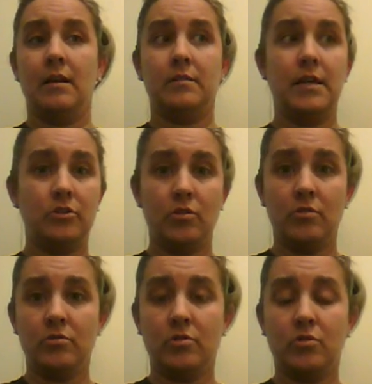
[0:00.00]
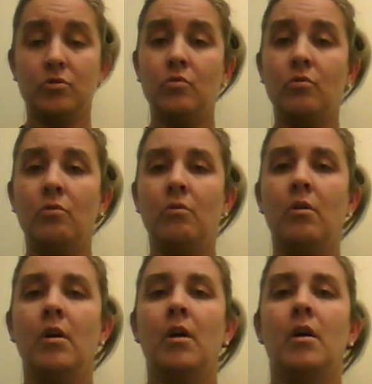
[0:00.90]
teachers, the school.
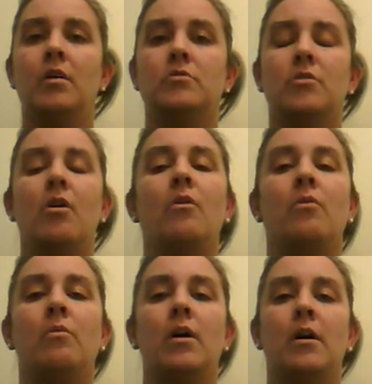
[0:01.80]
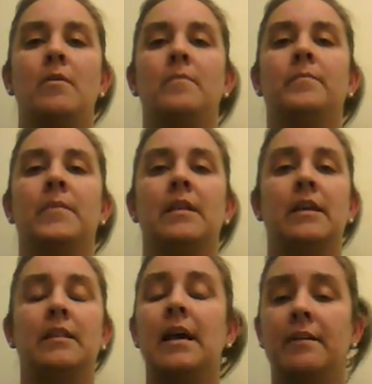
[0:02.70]
So I
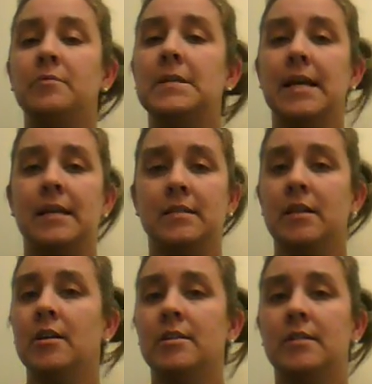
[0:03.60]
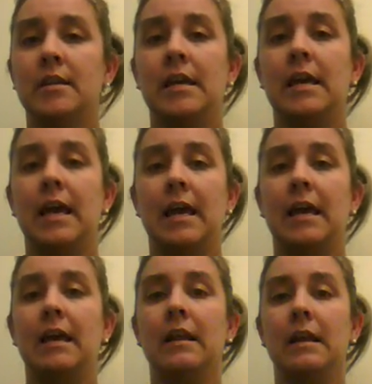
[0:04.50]
think they have to be taken seriously,
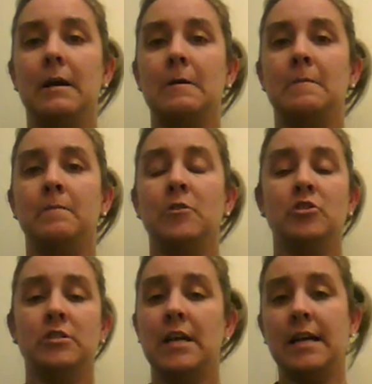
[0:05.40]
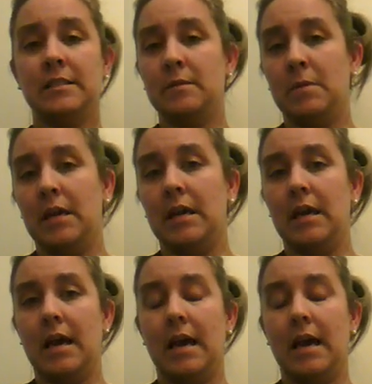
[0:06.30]
and there just has to be